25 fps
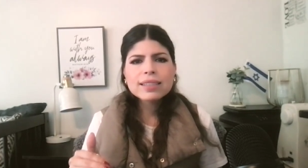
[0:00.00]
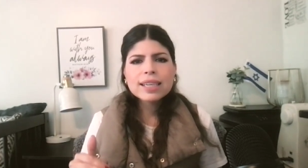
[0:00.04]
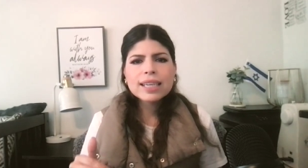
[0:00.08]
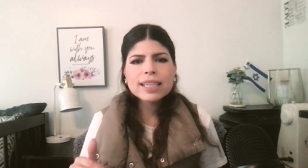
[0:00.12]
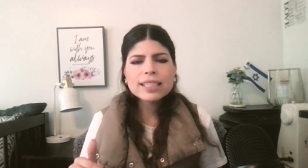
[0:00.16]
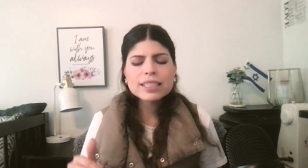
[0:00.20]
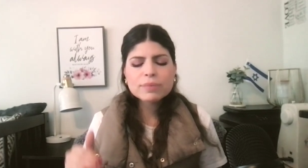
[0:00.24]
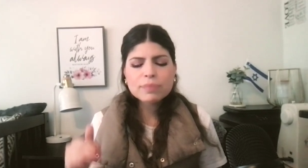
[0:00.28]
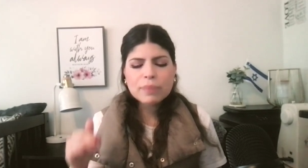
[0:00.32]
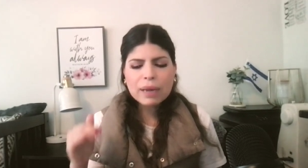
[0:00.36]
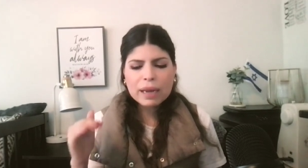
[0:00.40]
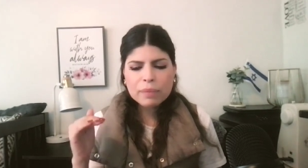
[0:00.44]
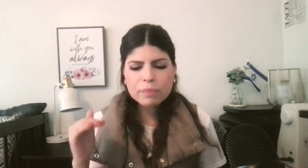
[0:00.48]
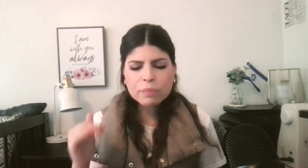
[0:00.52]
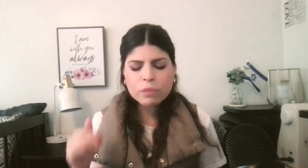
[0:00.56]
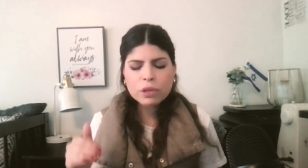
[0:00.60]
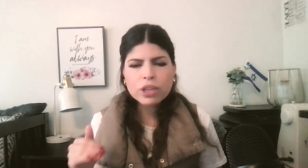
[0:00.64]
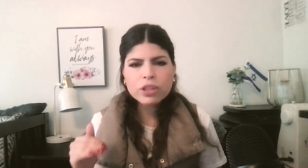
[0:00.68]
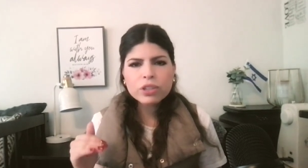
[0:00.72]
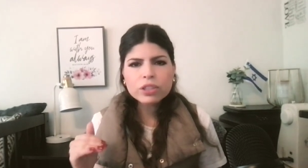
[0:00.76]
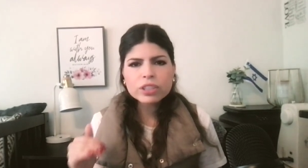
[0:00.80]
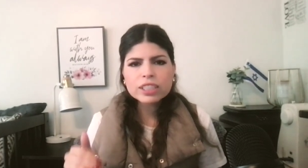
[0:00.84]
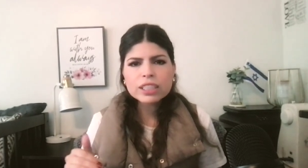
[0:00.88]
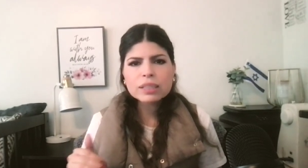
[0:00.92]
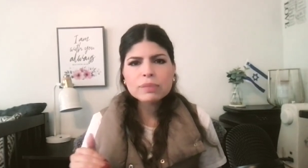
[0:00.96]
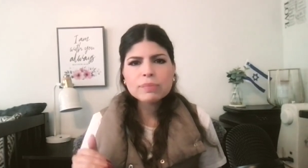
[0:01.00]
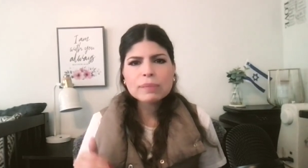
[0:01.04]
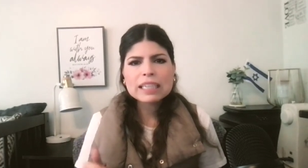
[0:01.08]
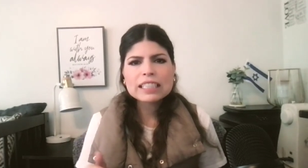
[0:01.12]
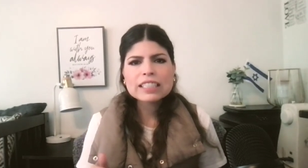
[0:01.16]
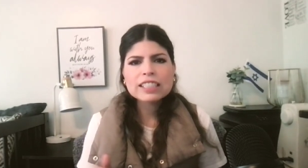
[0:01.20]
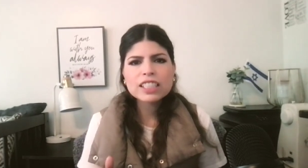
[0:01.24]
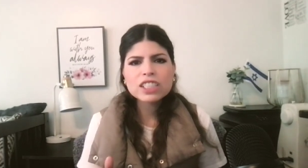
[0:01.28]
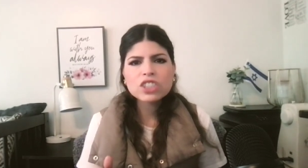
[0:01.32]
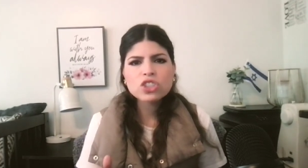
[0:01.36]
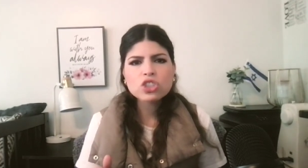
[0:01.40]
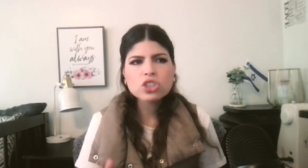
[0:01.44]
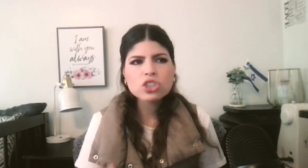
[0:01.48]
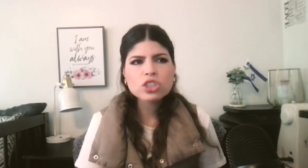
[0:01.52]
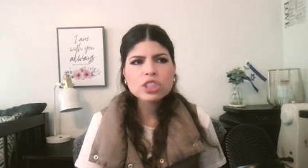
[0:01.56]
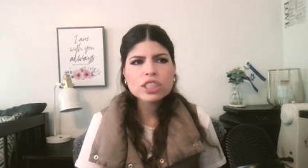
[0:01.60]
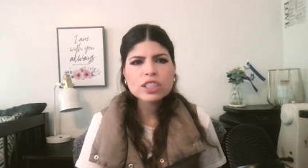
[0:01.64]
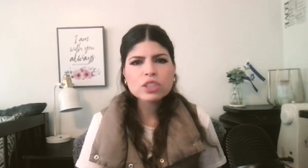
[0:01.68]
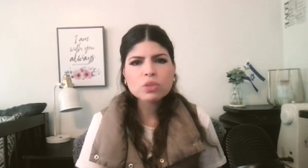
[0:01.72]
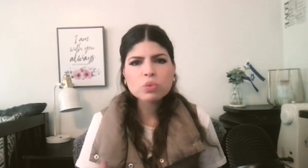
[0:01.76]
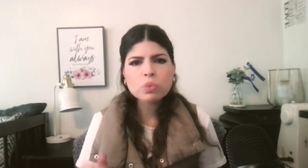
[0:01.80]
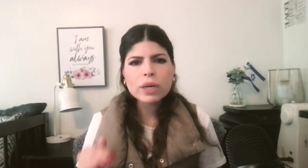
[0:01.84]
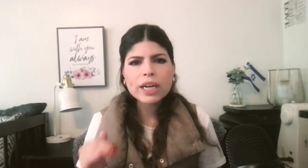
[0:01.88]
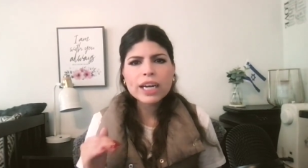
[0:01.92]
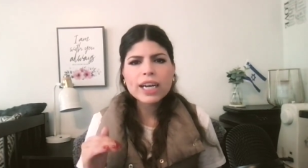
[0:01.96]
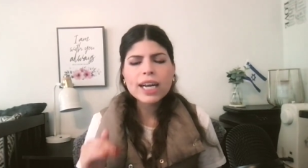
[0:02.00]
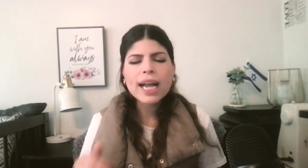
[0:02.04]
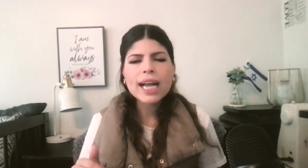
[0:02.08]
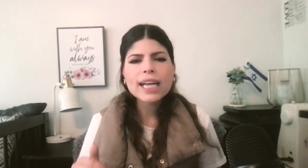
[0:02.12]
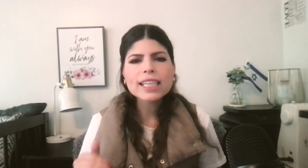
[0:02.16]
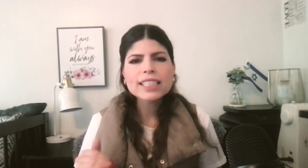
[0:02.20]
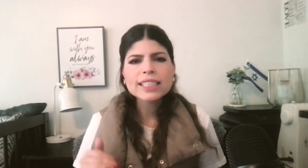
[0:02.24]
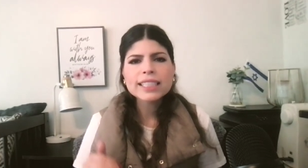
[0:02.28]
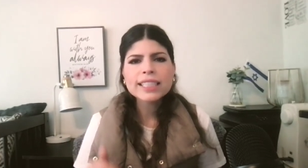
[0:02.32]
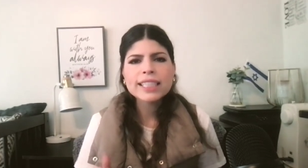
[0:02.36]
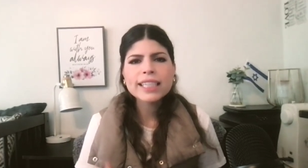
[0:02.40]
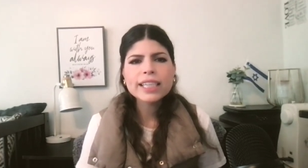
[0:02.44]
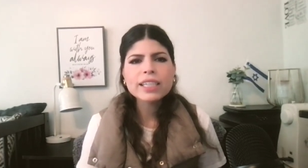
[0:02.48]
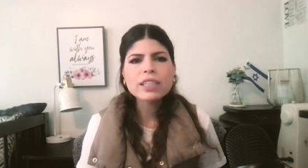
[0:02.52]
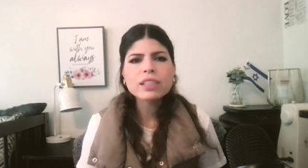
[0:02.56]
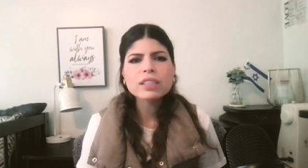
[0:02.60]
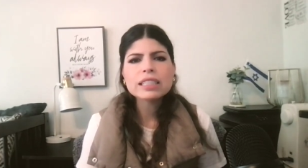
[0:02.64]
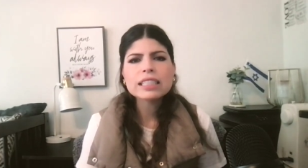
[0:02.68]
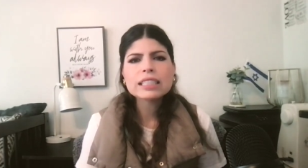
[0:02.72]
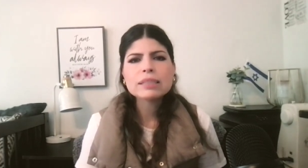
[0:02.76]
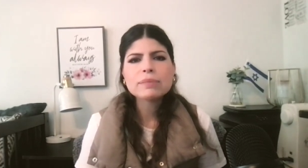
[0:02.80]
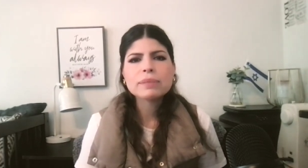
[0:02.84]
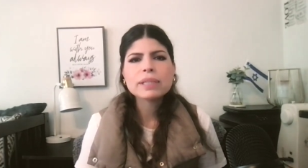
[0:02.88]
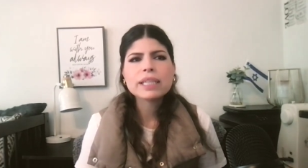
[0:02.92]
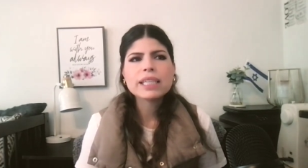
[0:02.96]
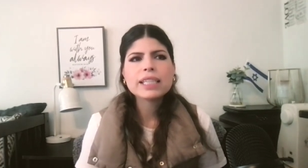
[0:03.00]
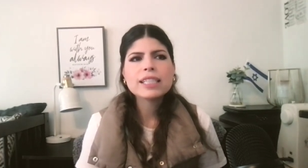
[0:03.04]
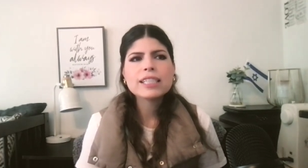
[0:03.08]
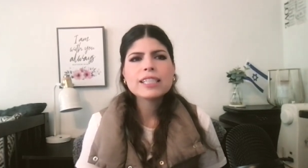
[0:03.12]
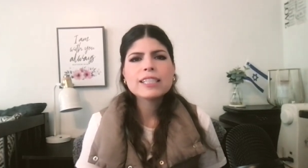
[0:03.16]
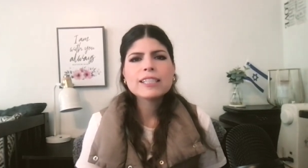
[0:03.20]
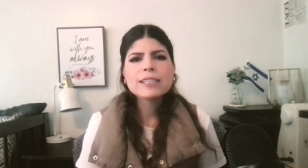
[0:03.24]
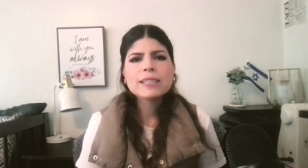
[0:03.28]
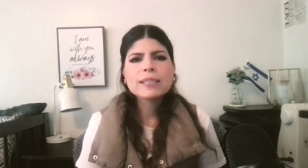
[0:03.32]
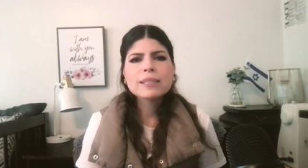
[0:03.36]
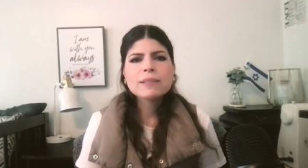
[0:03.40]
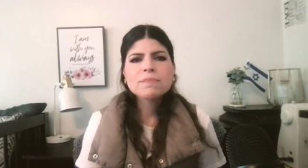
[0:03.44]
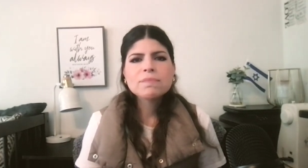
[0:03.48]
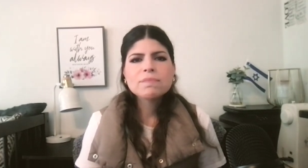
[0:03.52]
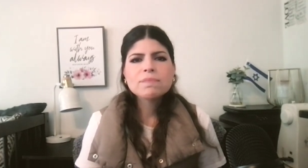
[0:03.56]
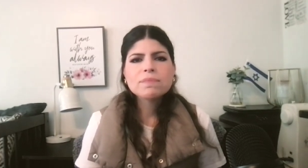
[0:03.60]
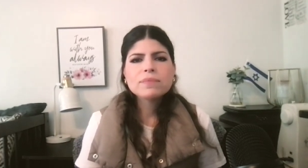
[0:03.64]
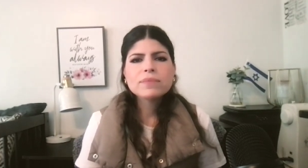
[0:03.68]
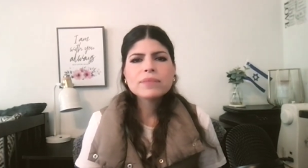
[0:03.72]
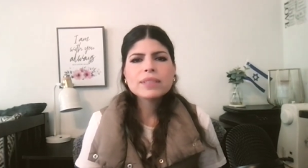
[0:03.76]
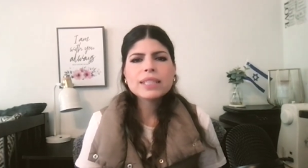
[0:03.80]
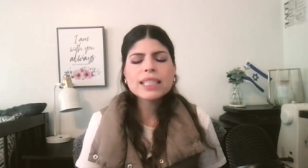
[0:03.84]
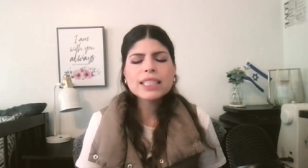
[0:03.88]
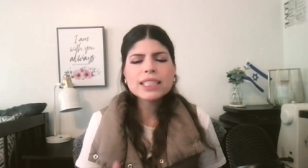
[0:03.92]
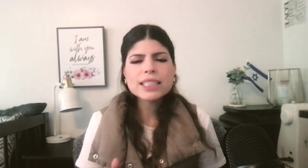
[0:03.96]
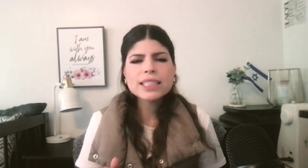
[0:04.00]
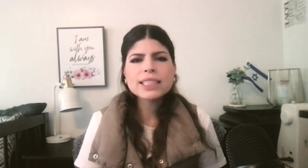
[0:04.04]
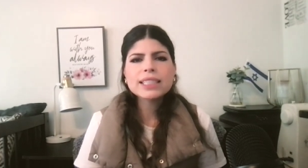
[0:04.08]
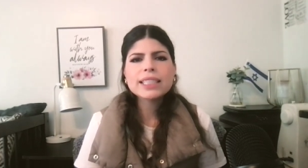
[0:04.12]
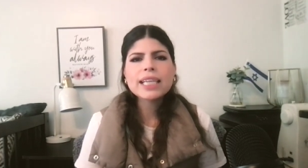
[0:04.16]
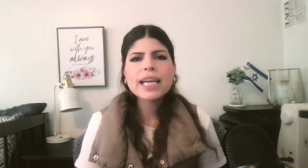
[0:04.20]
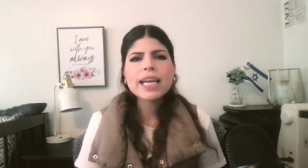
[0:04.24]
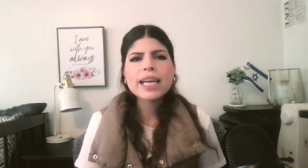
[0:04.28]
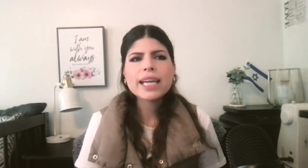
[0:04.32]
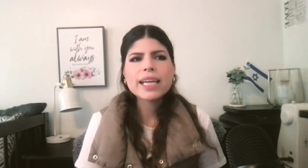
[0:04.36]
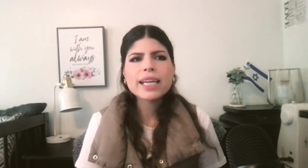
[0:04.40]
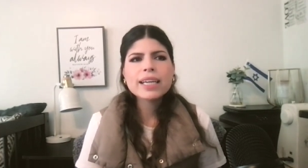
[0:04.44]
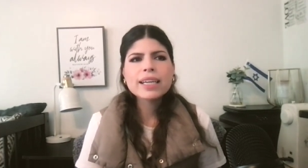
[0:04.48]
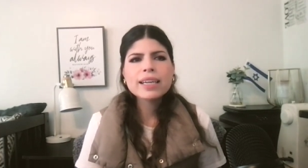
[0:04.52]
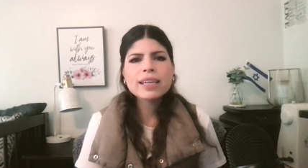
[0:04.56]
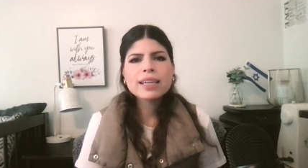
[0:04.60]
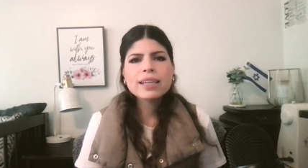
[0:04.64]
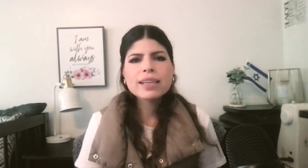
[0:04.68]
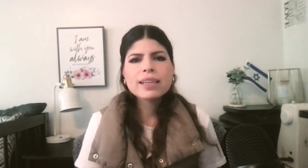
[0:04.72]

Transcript: is, my brothers and my sisters, is what has healed me this day.